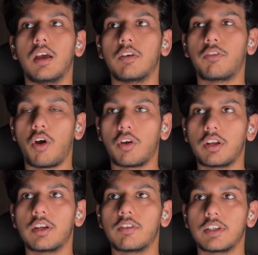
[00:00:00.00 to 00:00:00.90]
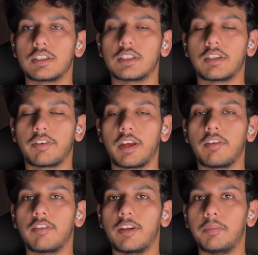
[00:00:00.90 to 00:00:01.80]
foreign investors, FI,
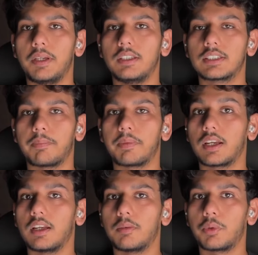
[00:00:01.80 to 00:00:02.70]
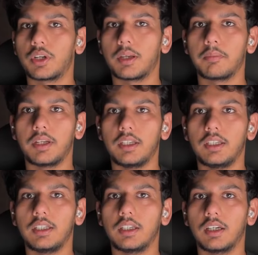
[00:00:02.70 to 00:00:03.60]
will be skeptical in putting
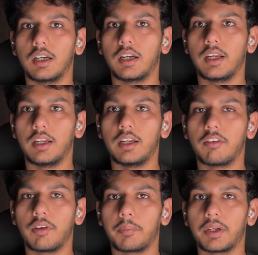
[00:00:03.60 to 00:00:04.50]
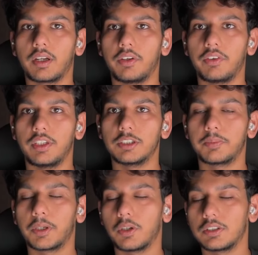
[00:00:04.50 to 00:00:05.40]
money in developing countries
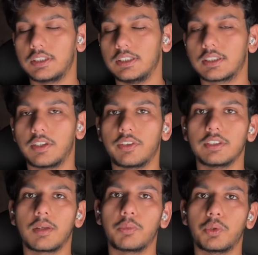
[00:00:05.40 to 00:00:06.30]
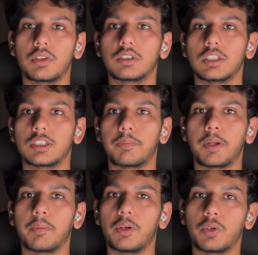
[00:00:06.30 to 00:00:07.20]
because these countries are more
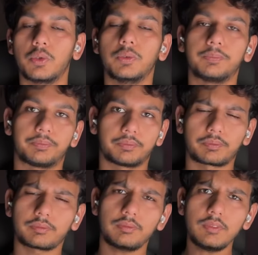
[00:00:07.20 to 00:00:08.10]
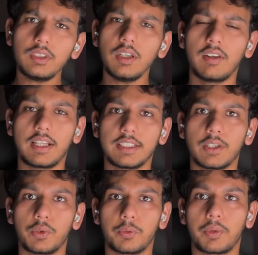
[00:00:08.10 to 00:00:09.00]
susceptible to rising
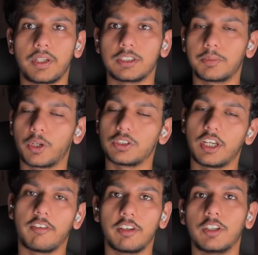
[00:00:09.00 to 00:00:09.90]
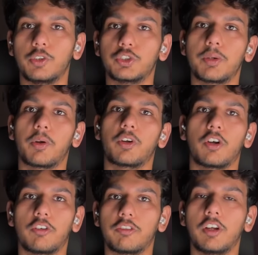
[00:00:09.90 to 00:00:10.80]
crude prices because they have a huge amount
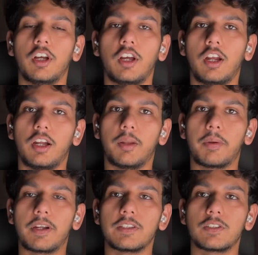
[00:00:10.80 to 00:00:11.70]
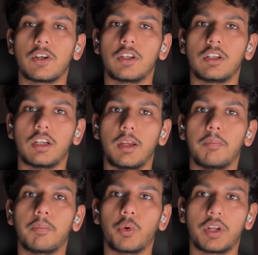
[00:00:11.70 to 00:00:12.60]
of dependence on
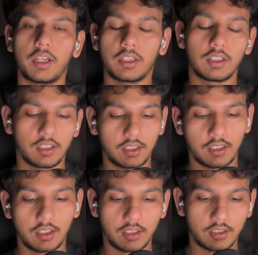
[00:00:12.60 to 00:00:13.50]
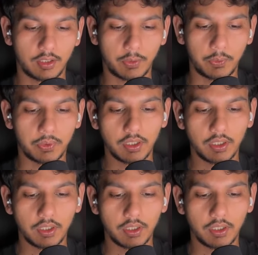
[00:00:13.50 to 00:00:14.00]
importing the crude.